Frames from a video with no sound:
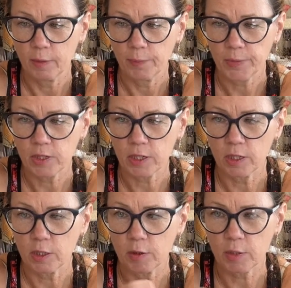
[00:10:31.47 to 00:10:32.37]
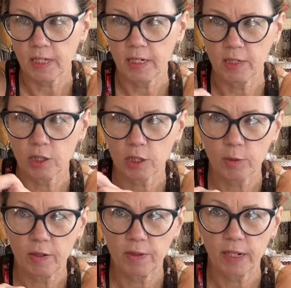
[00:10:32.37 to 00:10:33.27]
because you can use a 10-inch
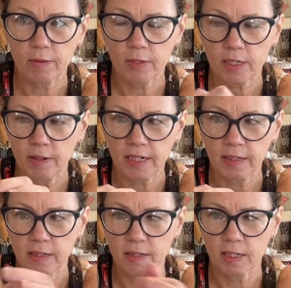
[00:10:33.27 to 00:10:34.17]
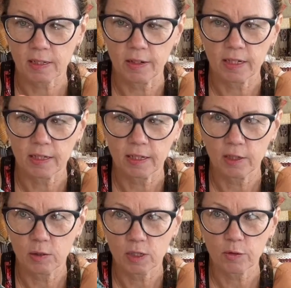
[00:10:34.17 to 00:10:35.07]
square for the outside and the inside, and then
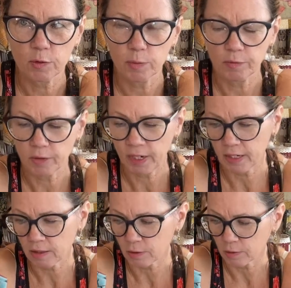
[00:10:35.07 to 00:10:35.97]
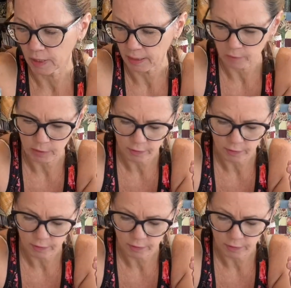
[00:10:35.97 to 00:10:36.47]
use a different one for the handle, however you